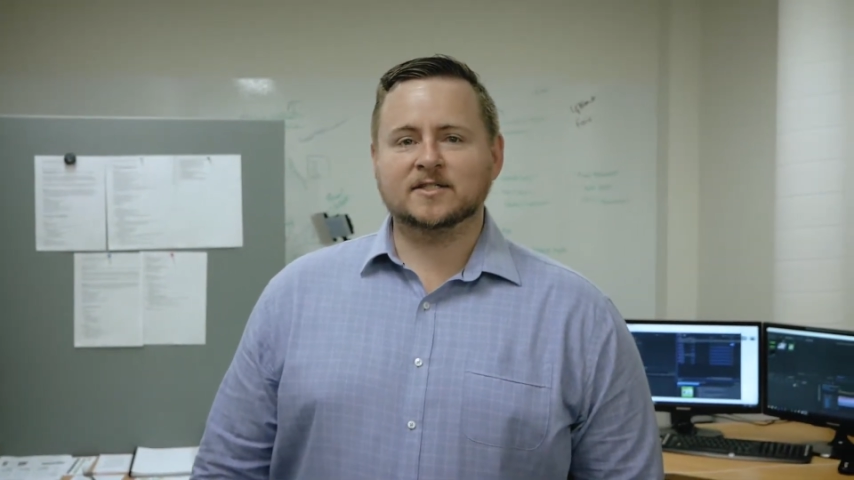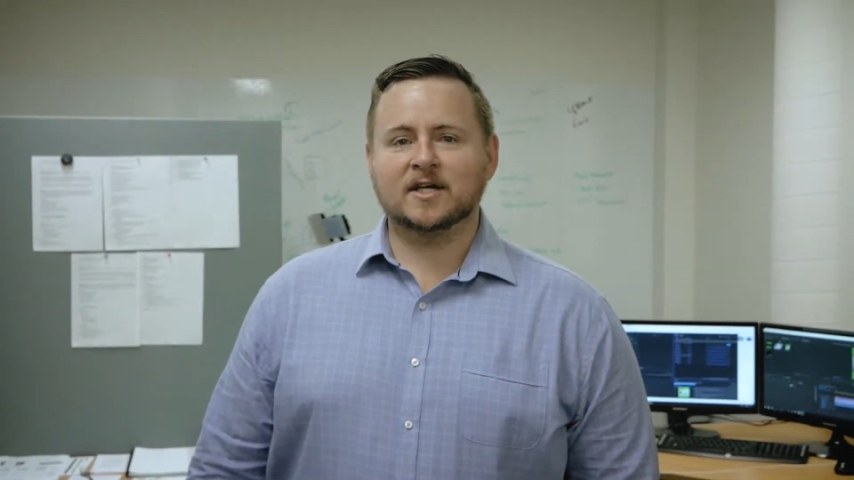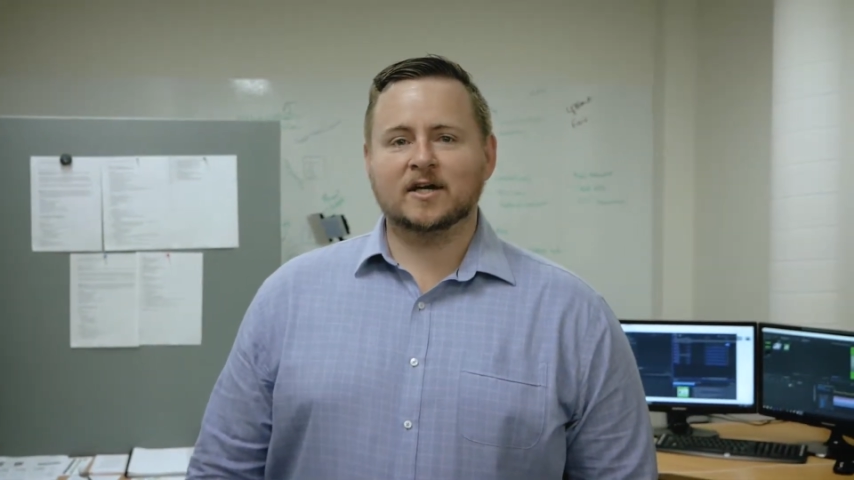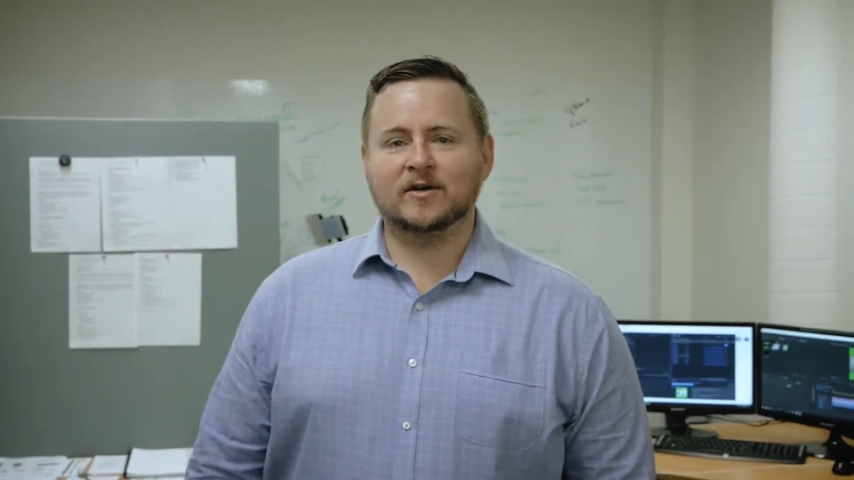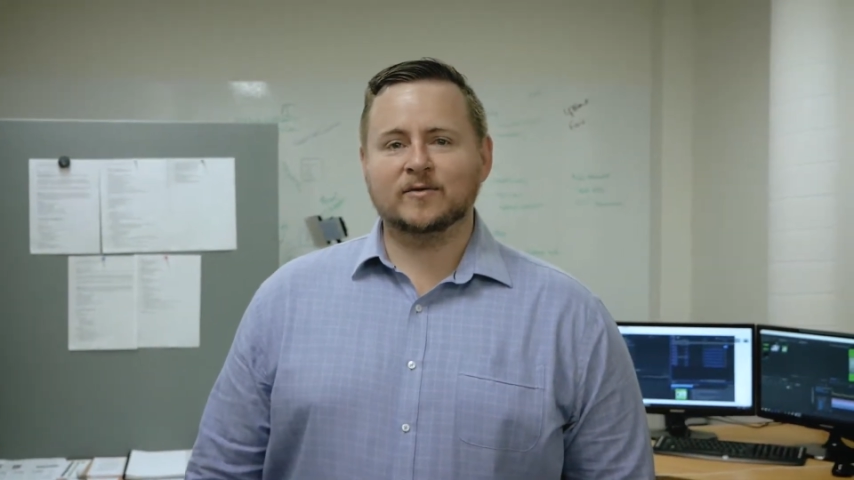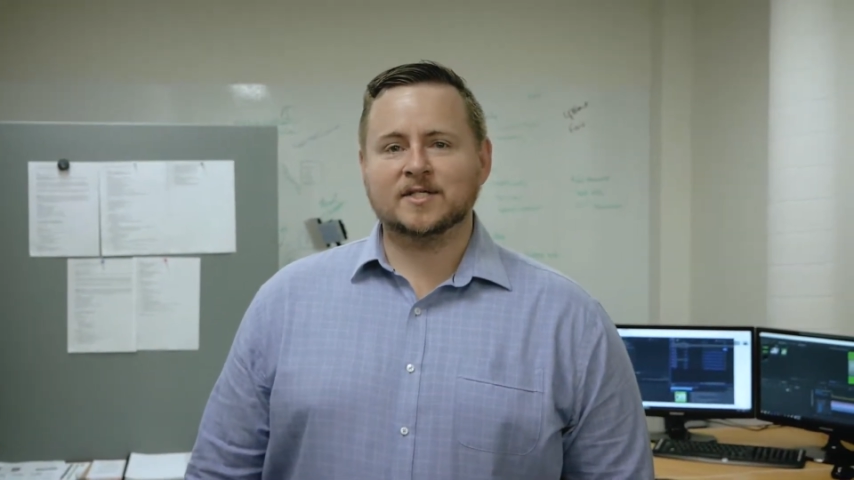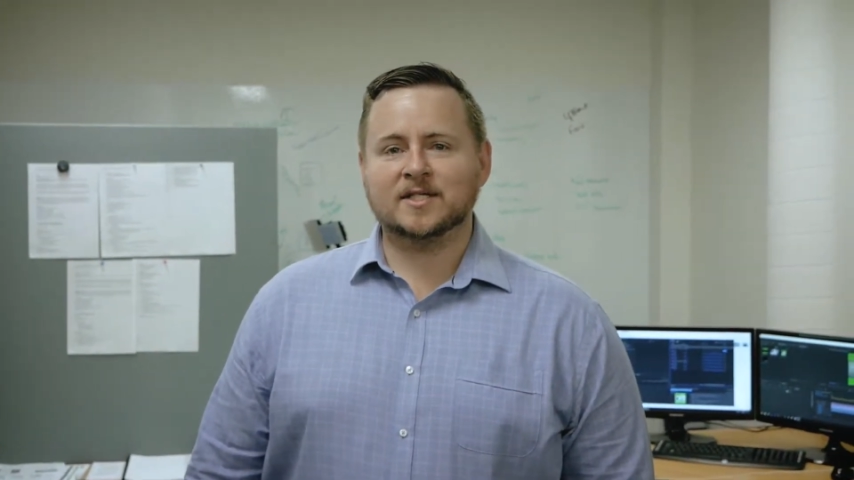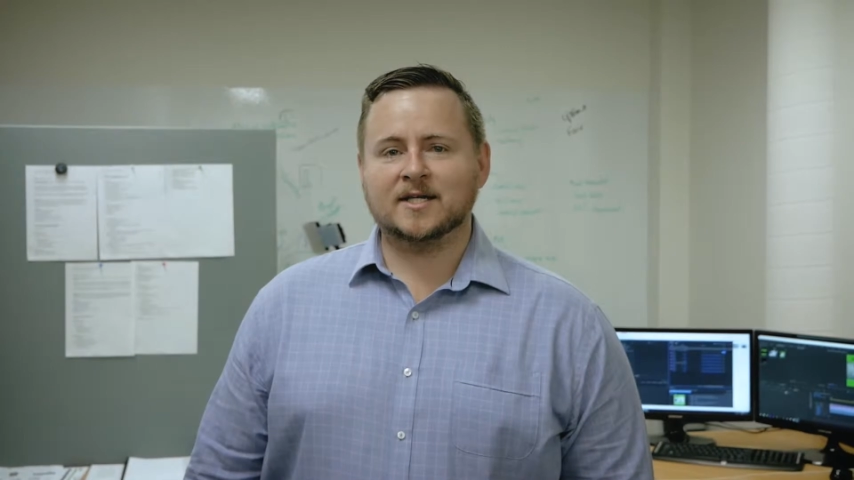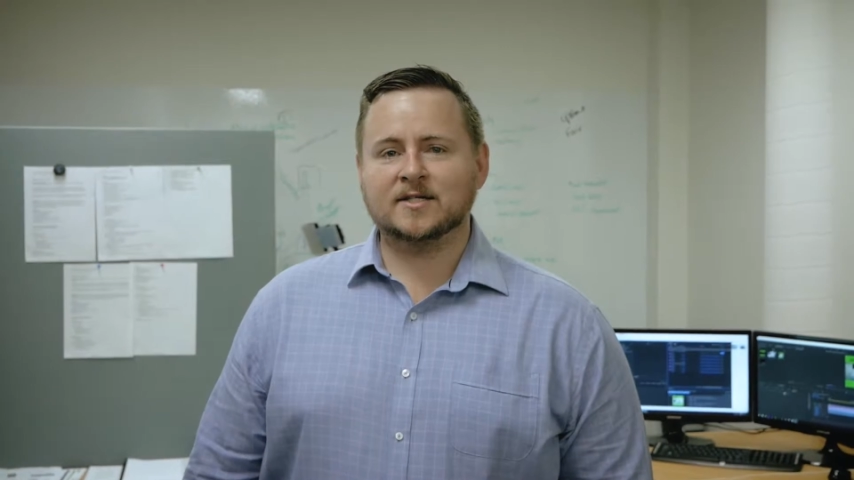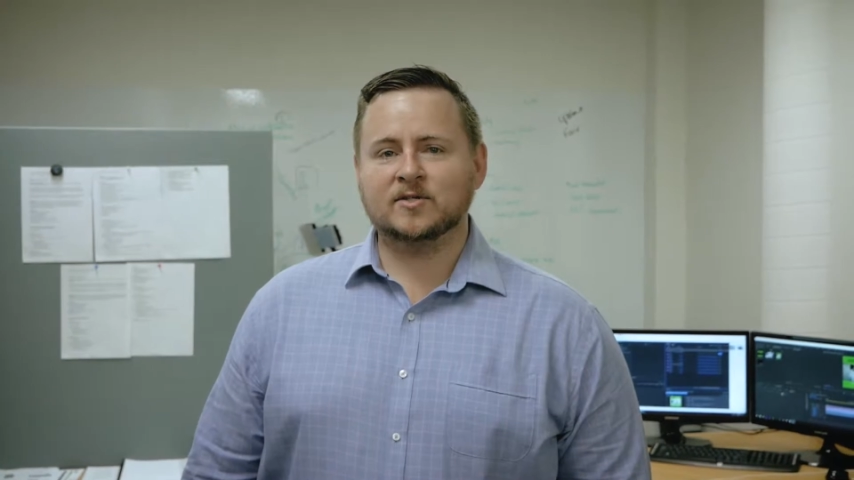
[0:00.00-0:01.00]
So we're
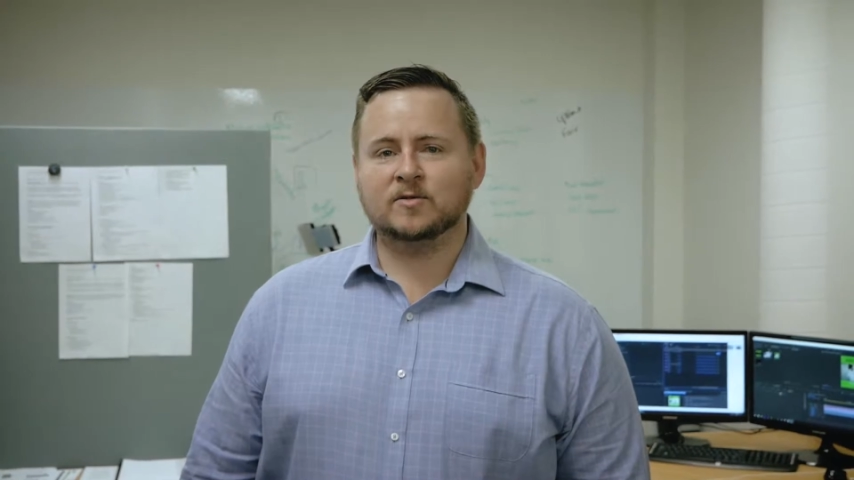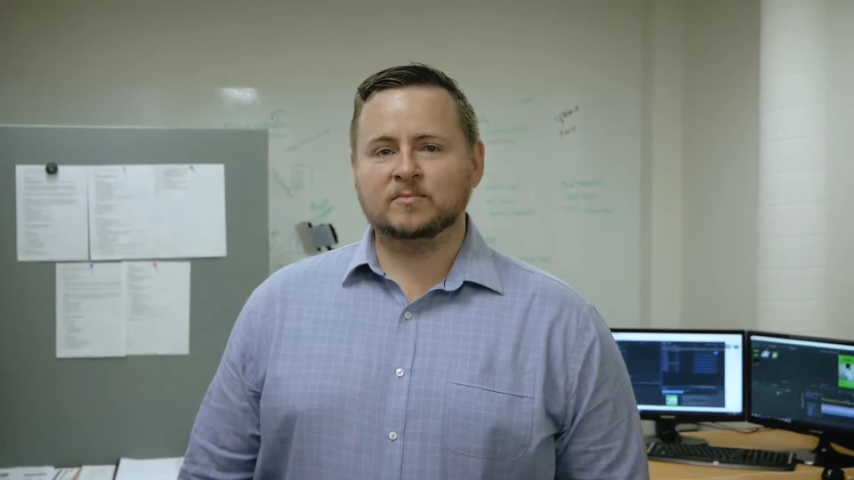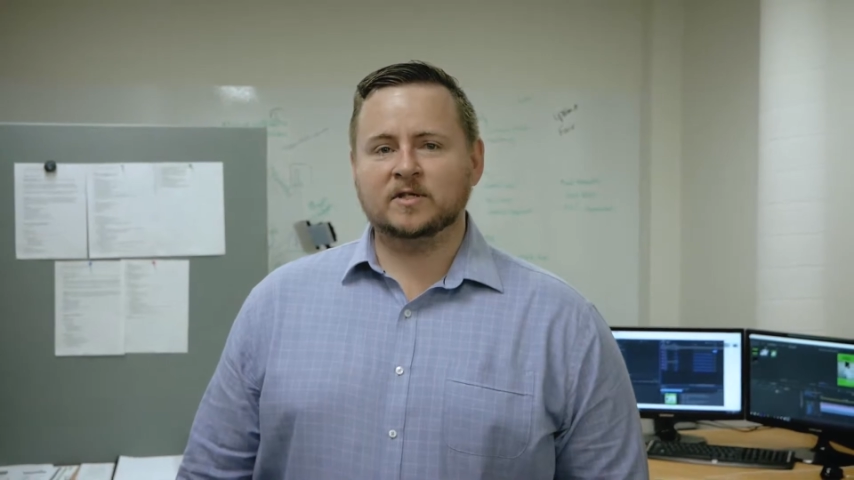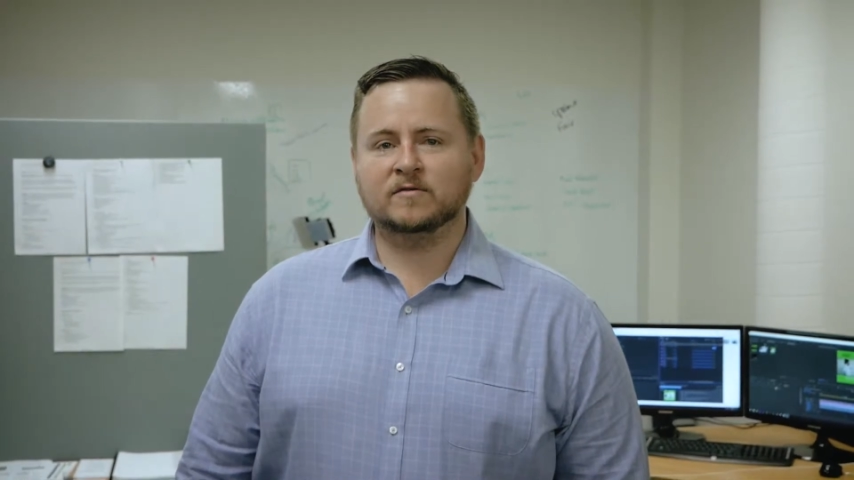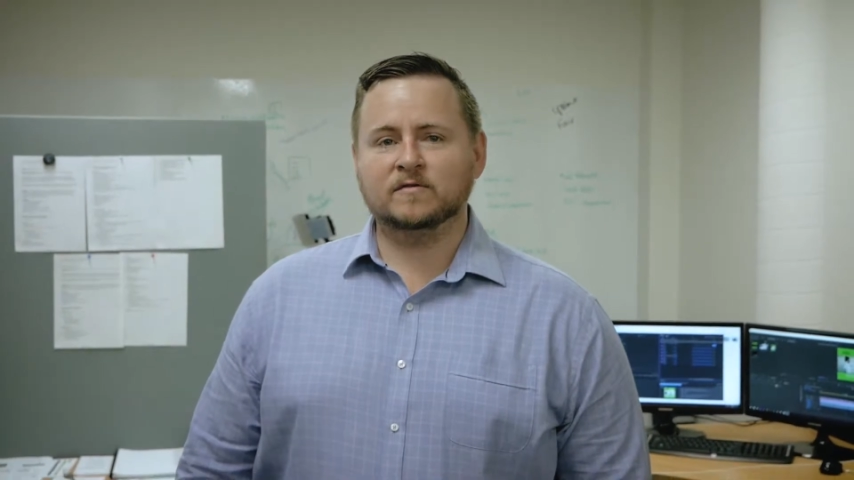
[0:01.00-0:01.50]
starting to do a bit